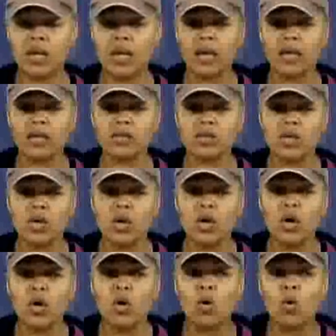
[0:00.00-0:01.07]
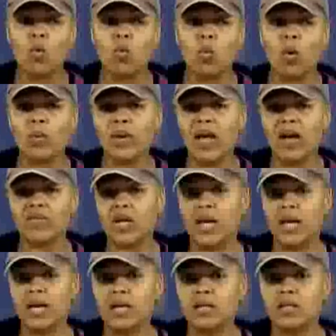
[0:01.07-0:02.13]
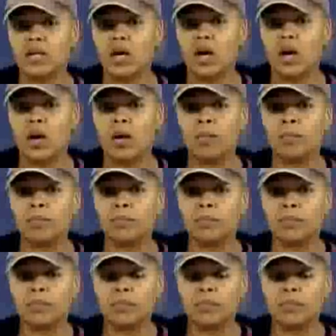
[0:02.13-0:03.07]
And what we have to understand,